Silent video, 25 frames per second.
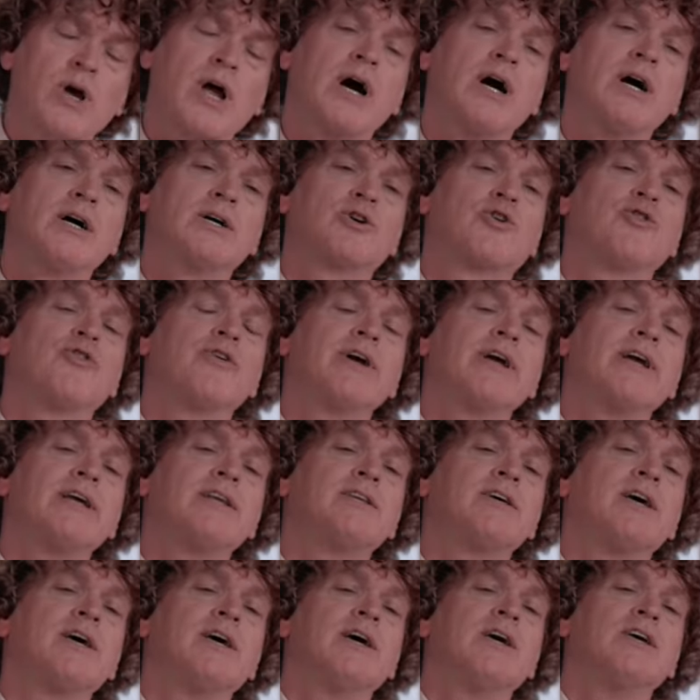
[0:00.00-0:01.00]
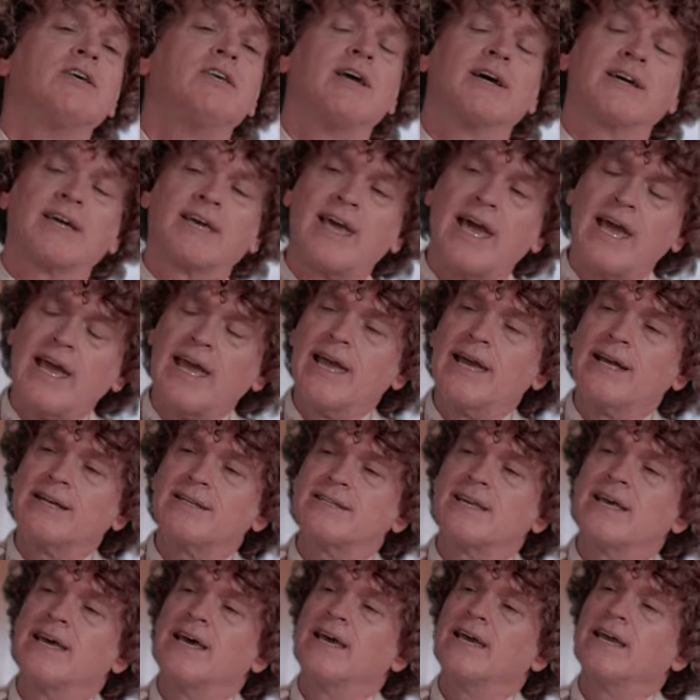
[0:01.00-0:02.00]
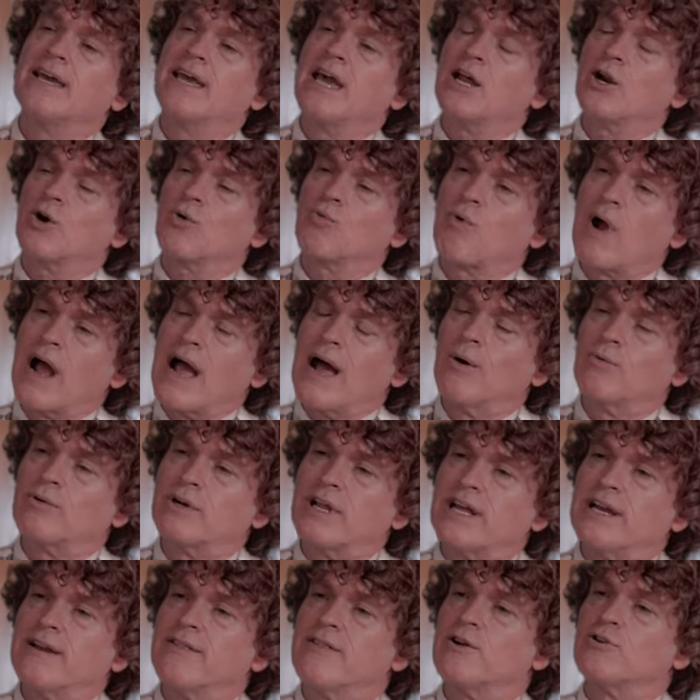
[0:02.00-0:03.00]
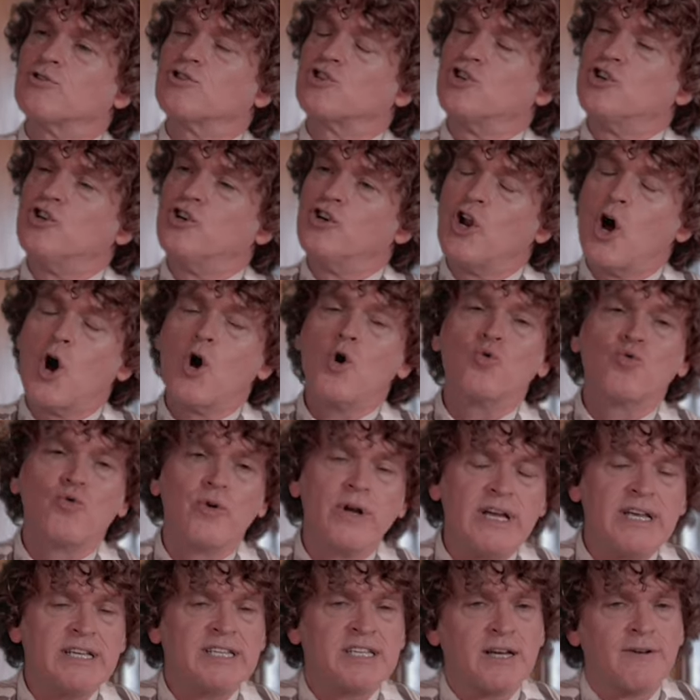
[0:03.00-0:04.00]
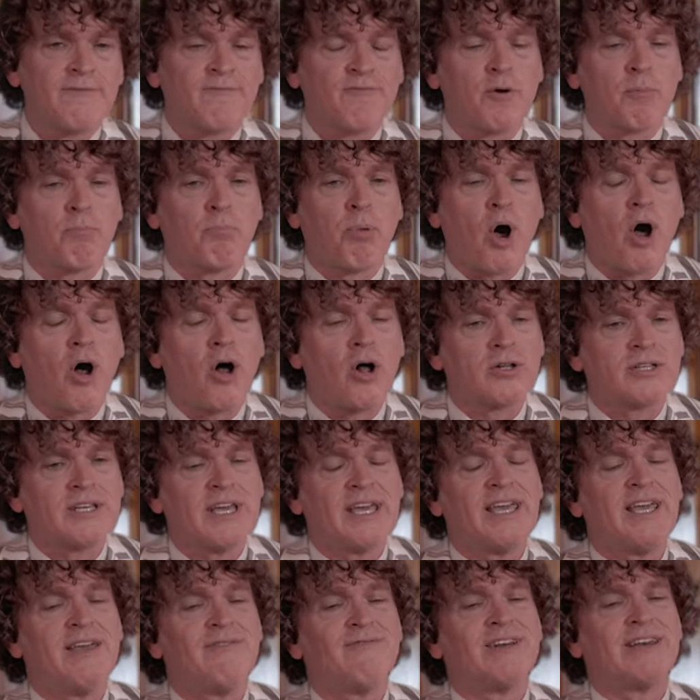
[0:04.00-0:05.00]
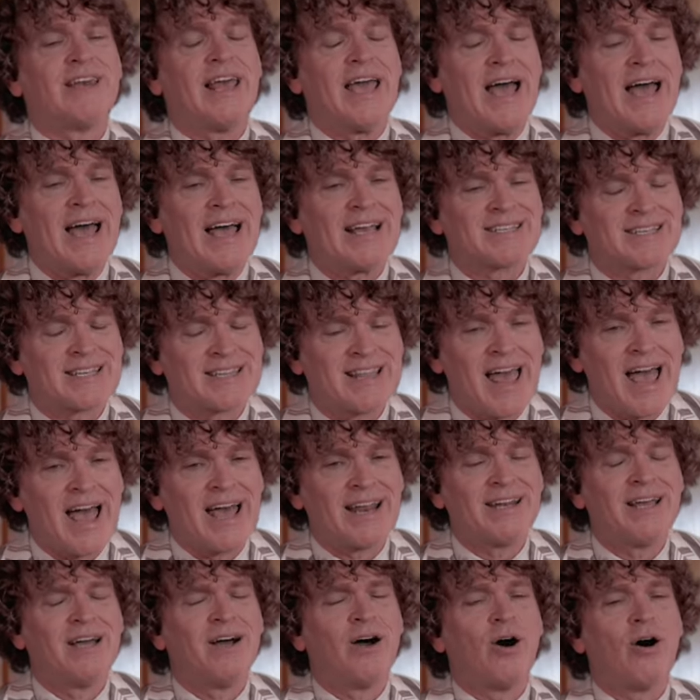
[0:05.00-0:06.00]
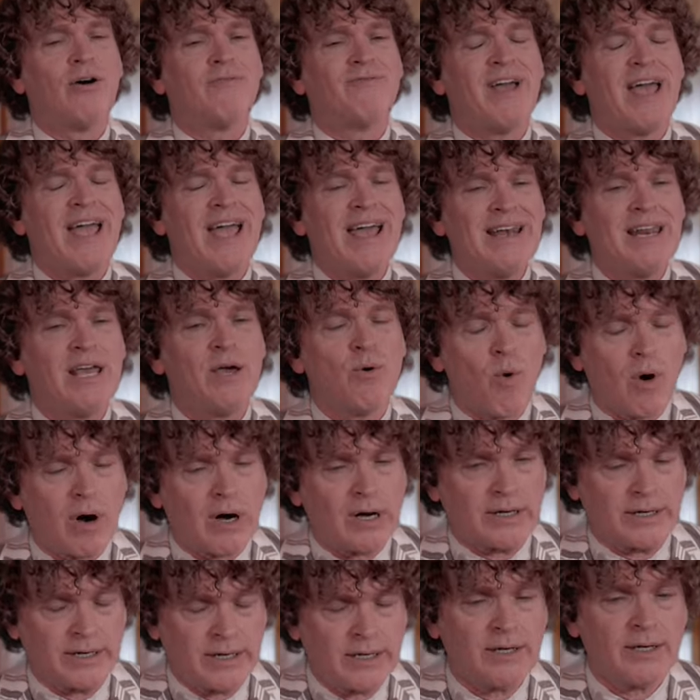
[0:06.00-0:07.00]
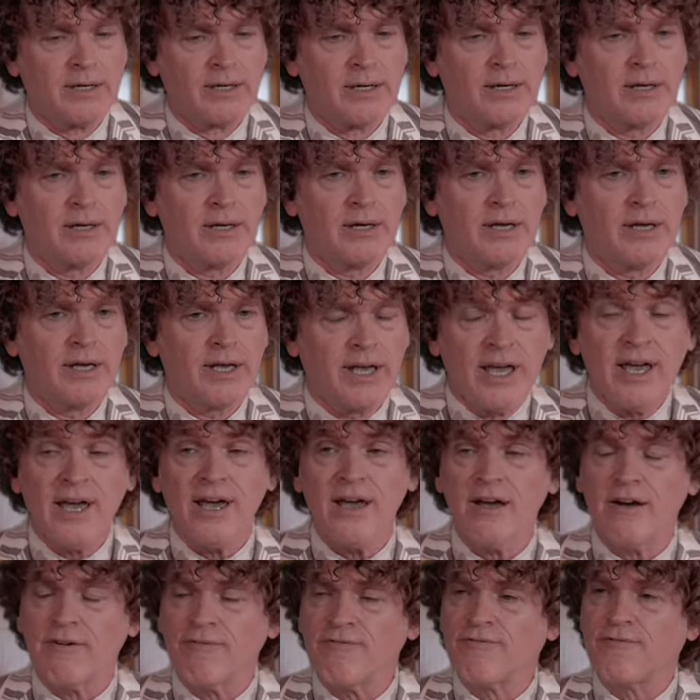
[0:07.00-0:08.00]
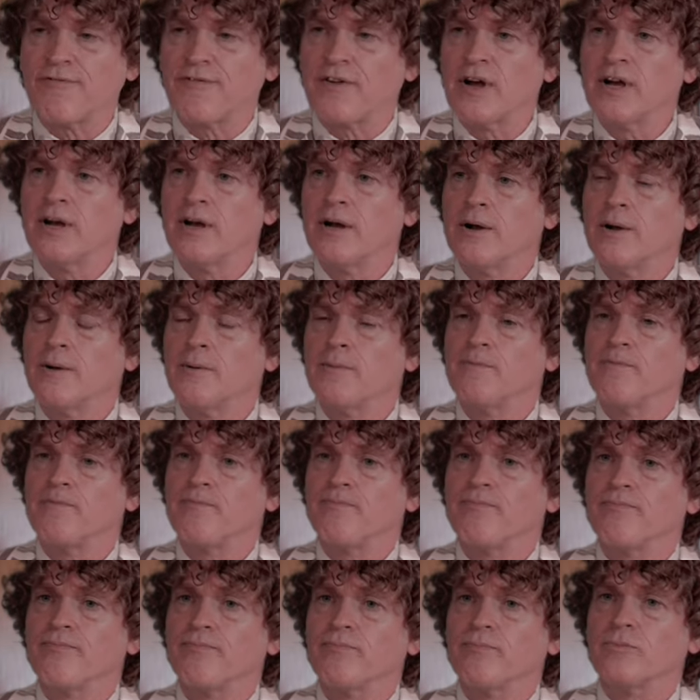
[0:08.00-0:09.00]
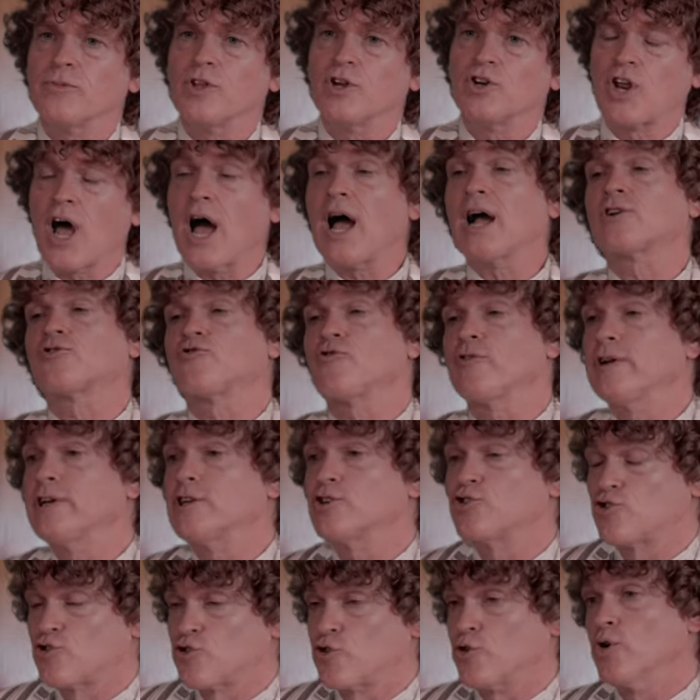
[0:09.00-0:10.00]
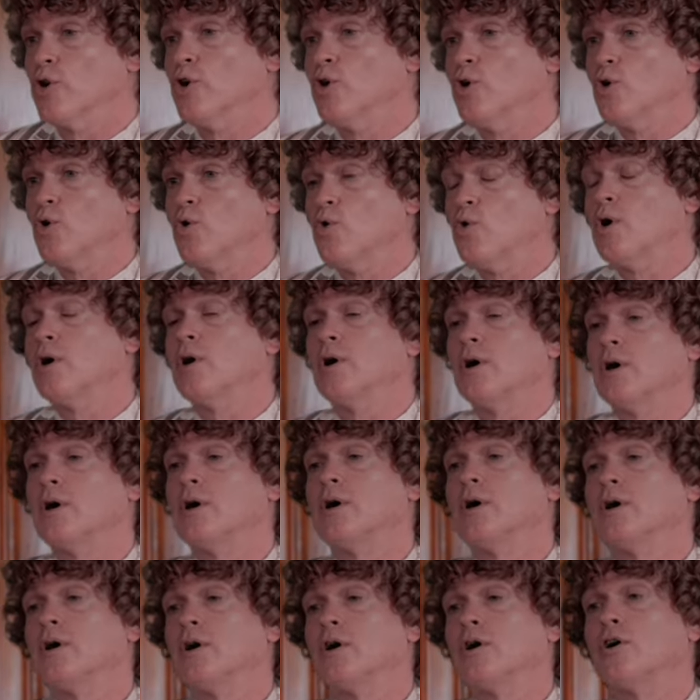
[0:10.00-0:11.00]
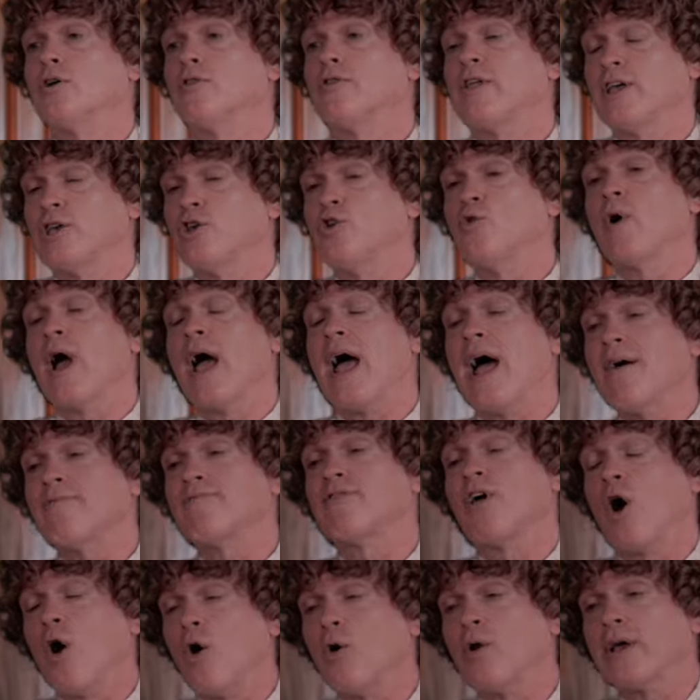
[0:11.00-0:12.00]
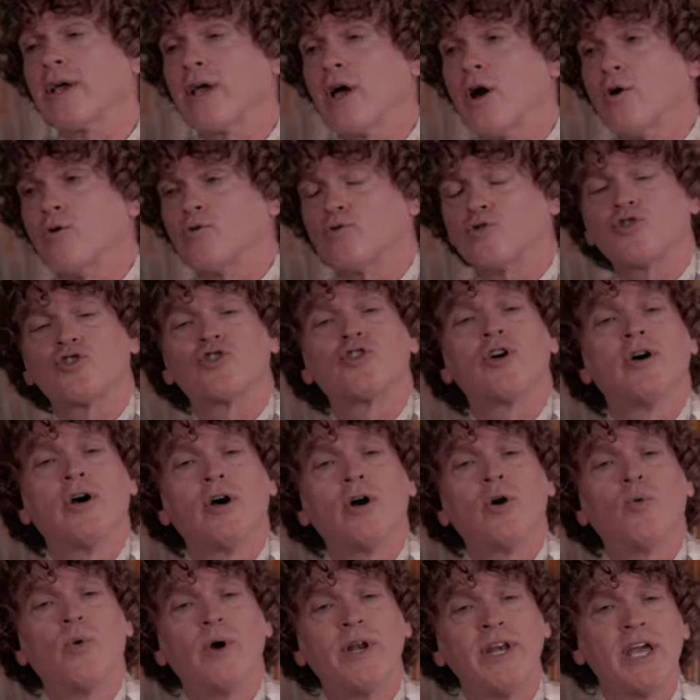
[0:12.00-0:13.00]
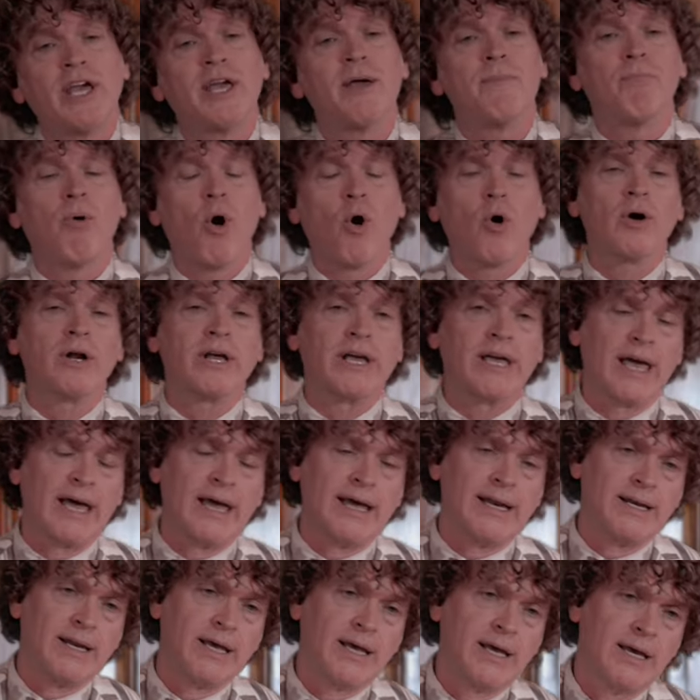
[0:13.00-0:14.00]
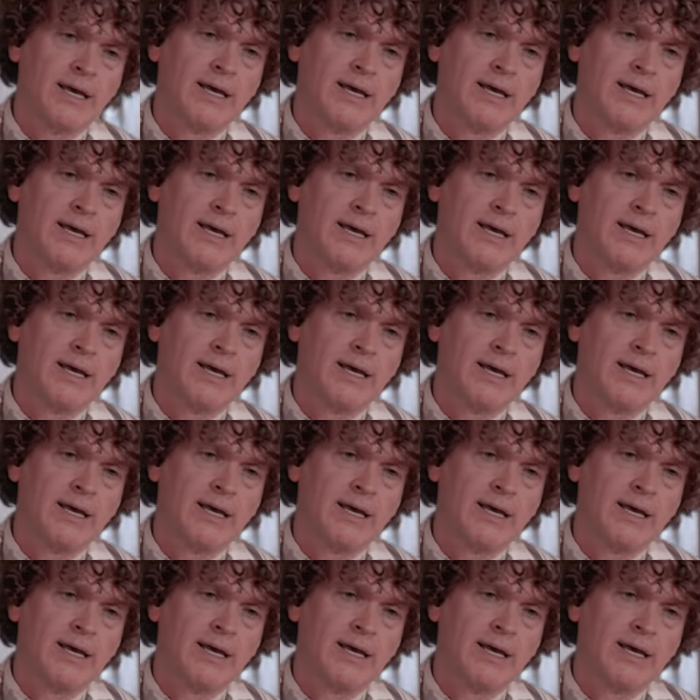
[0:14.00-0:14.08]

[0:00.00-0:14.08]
concrete, you can't get around it. There's no reason for Paul to even ask that of anyone. If the doctrine is true that you have the Holy Ghost when you get born again,